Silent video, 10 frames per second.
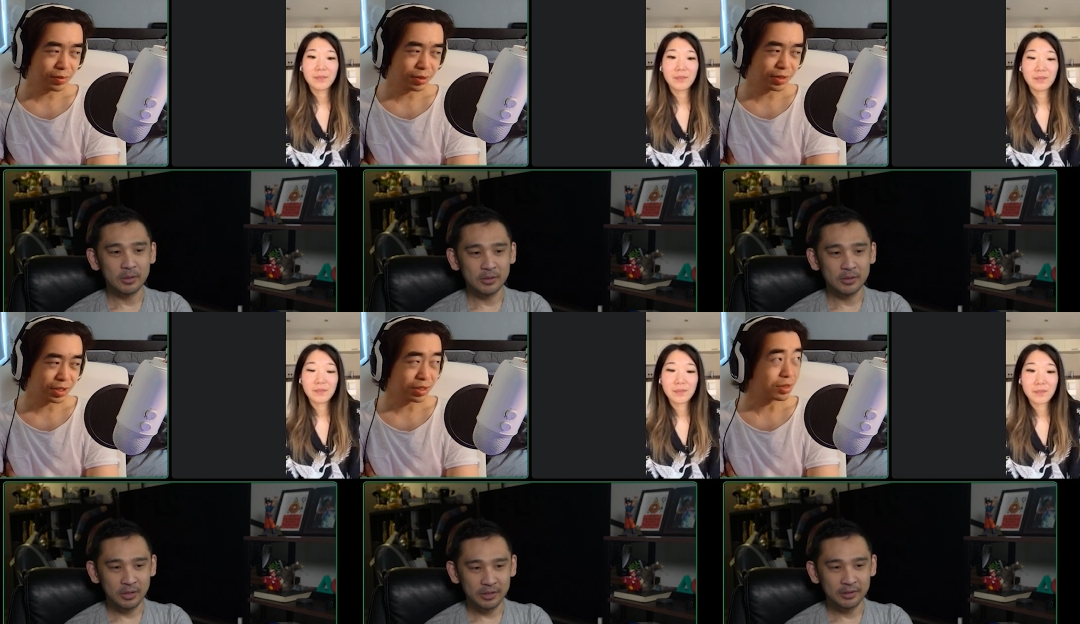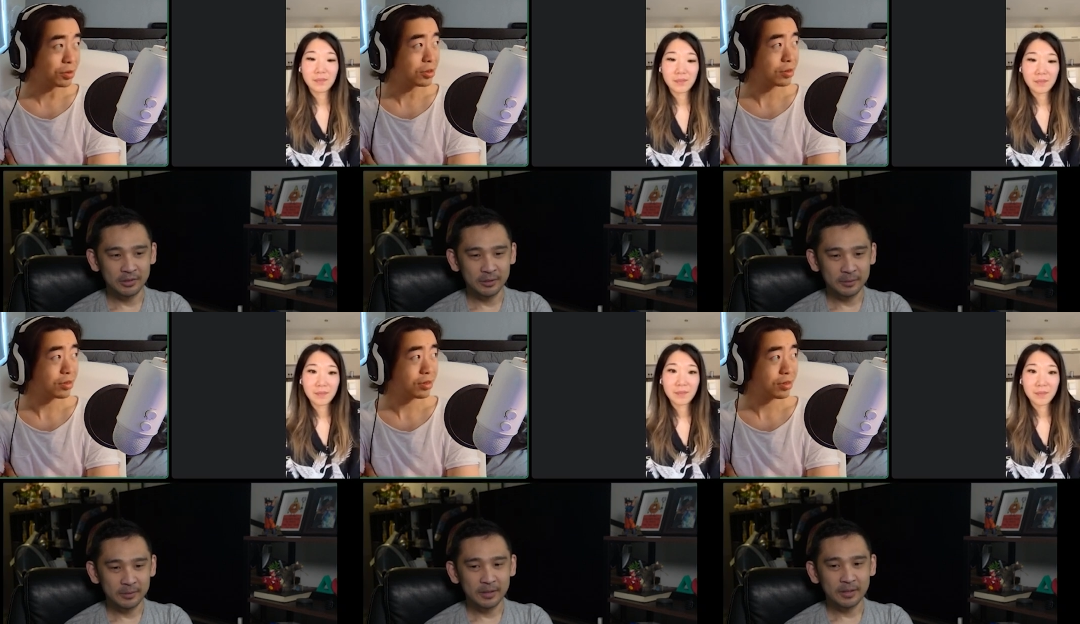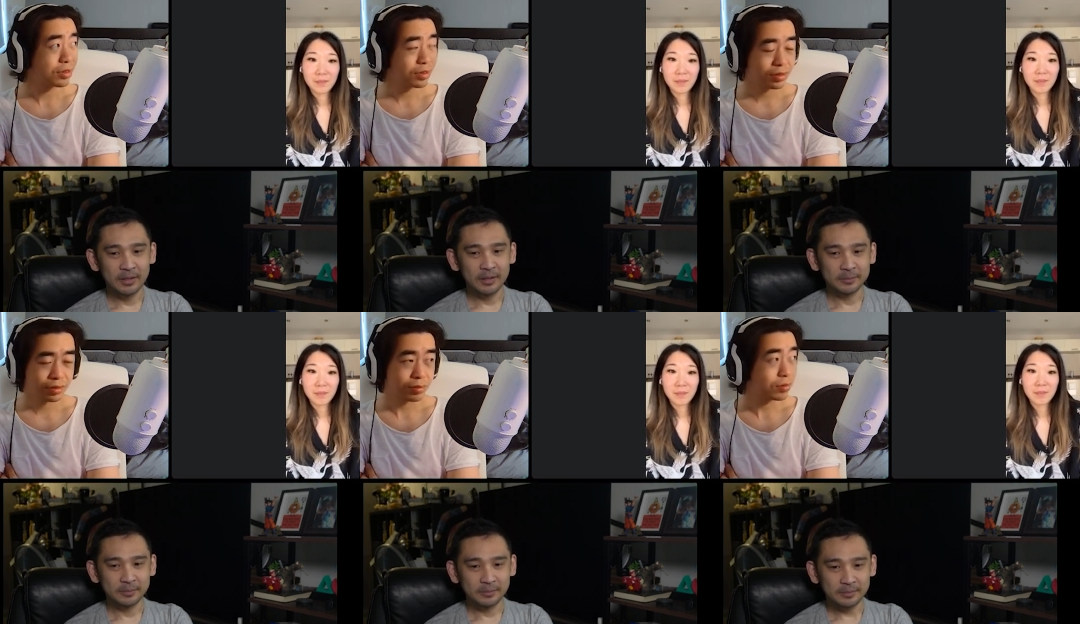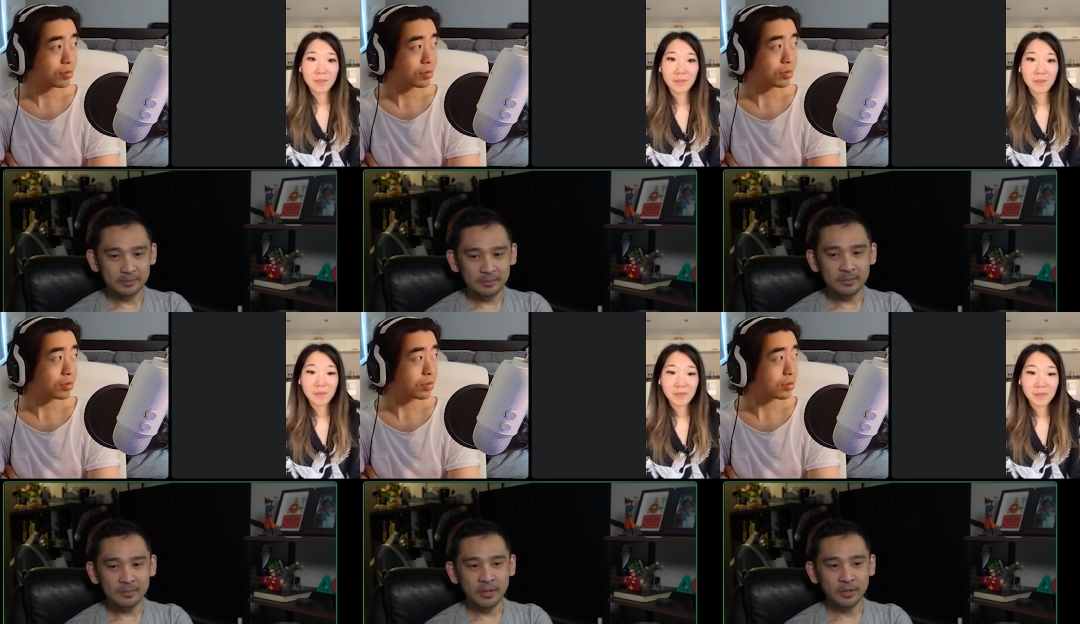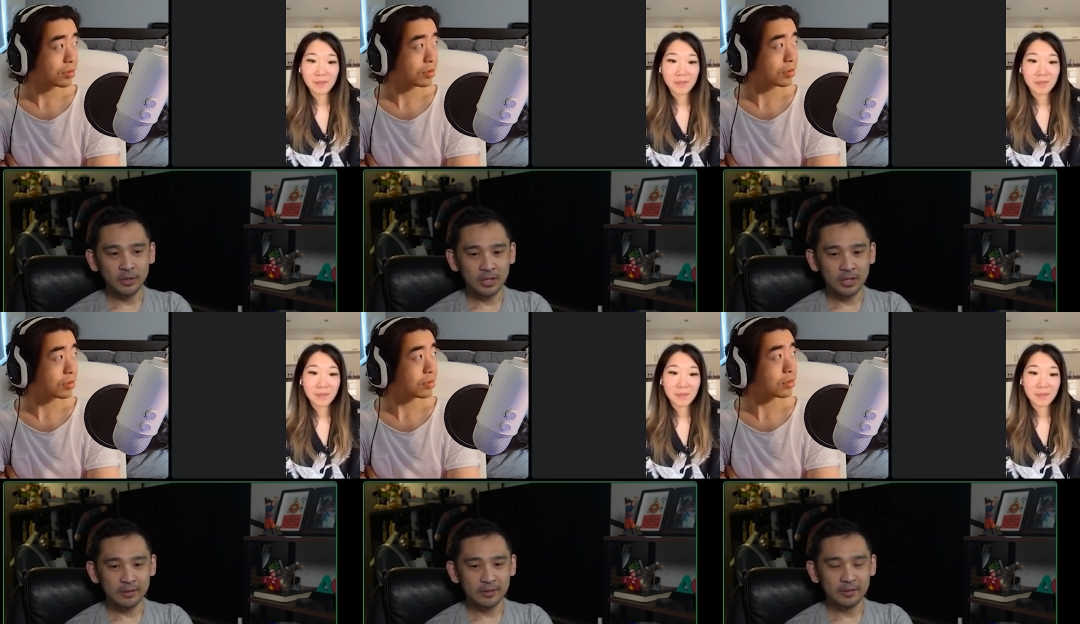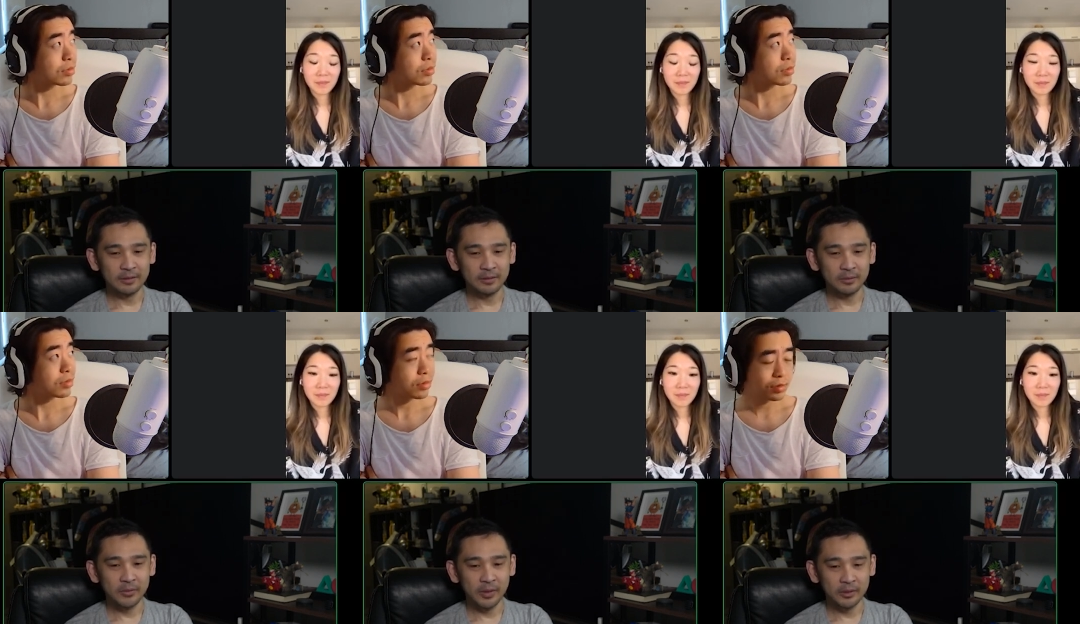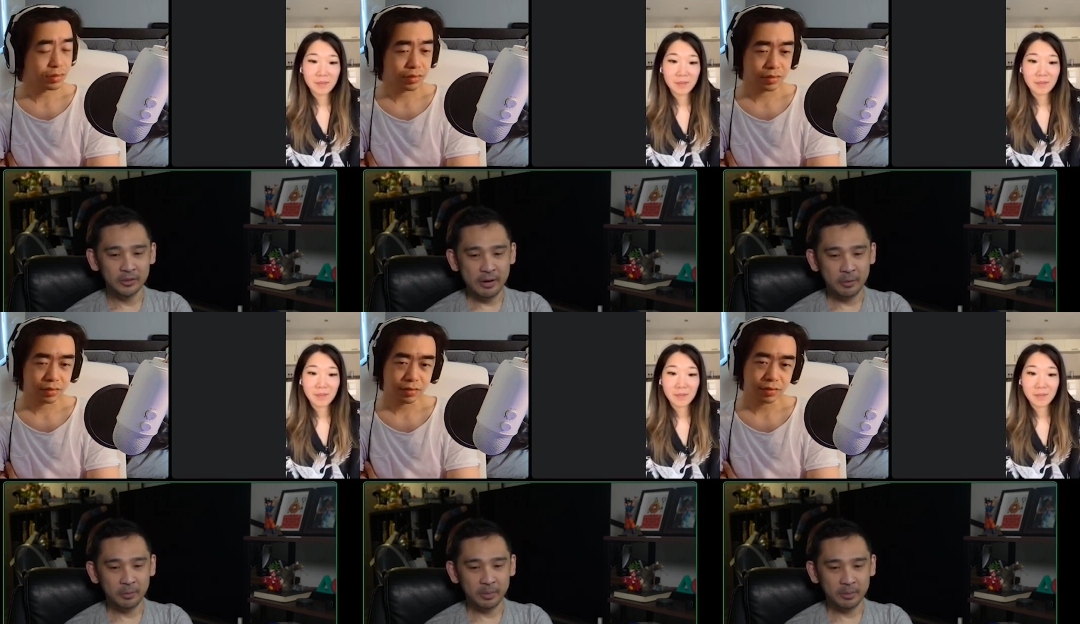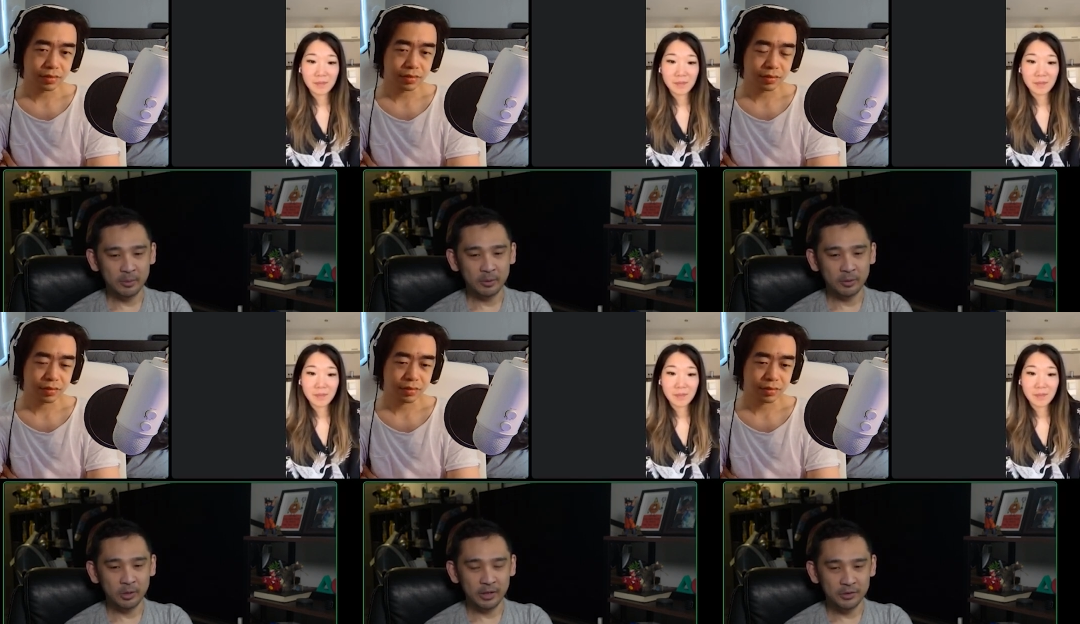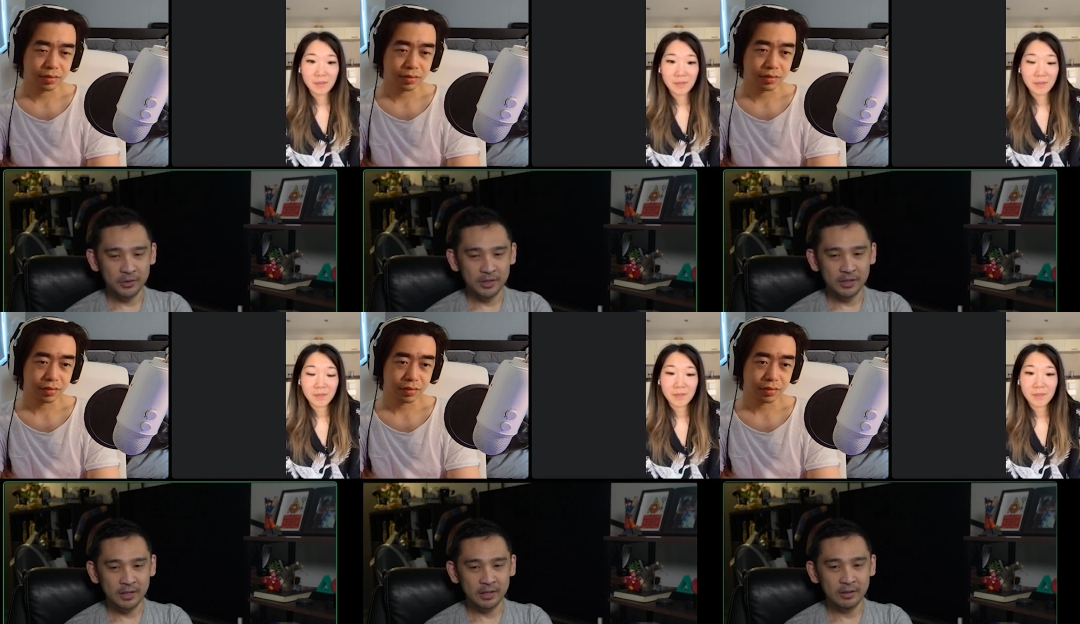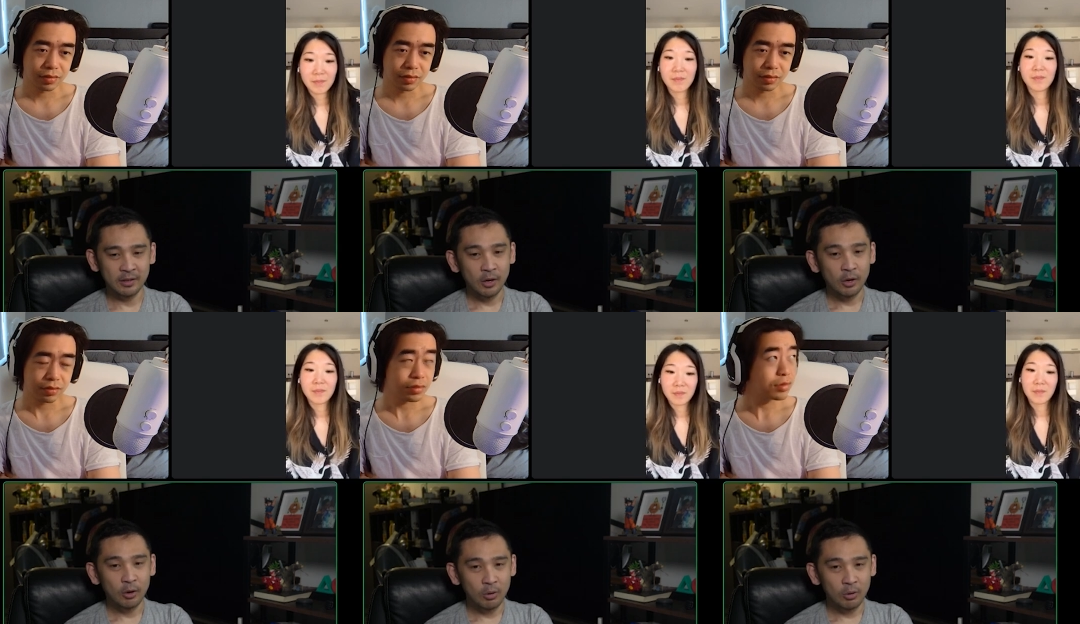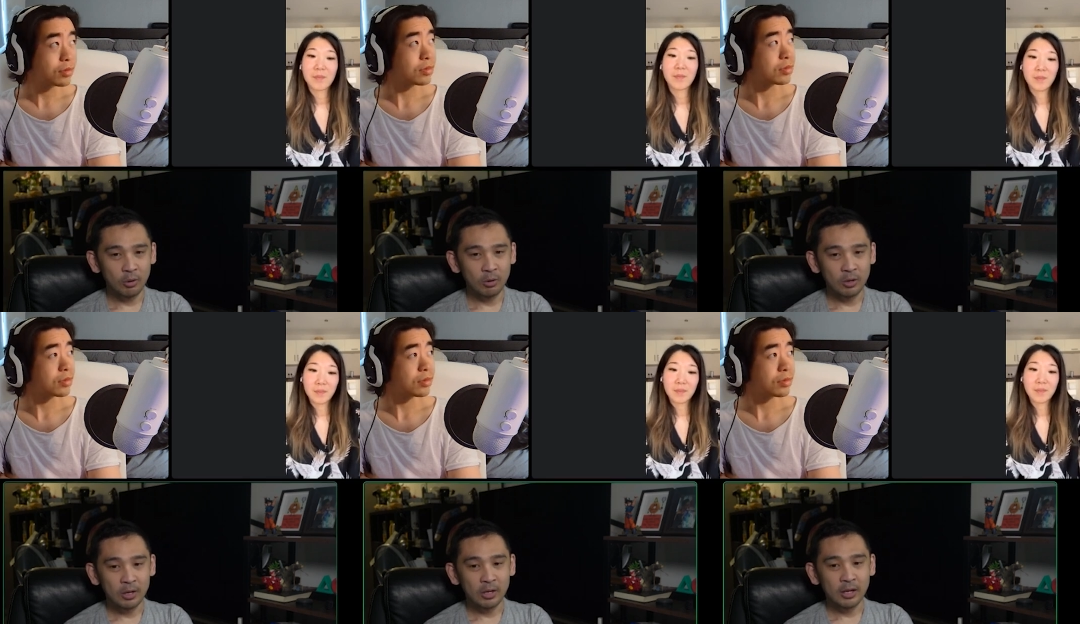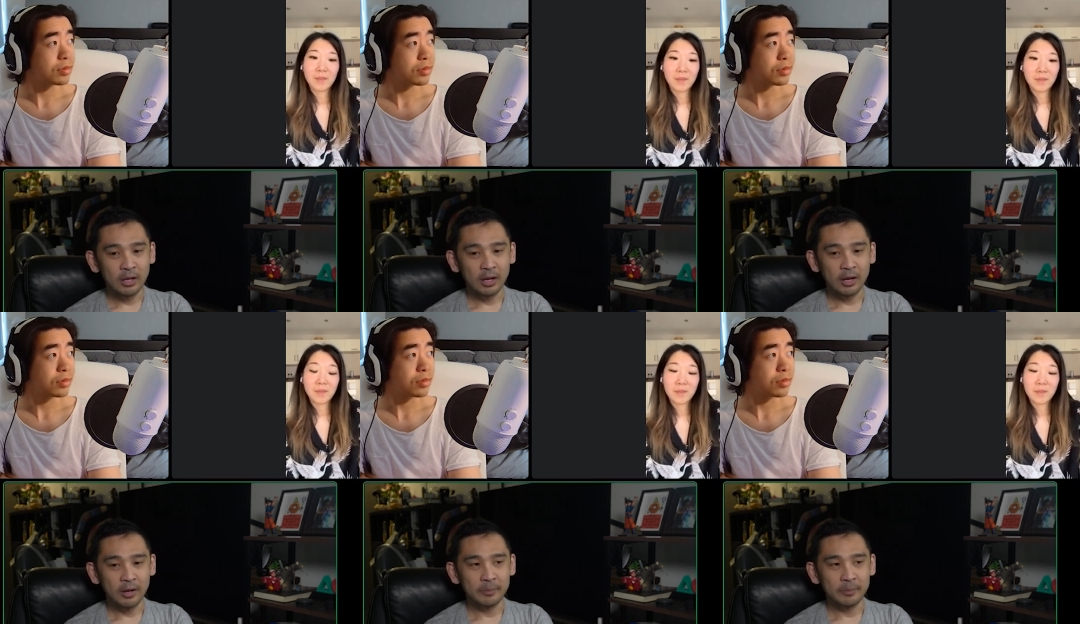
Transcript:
Speaker 1: I would say that as well.
Speaker 2: You can filter out people who you're interested in, or um,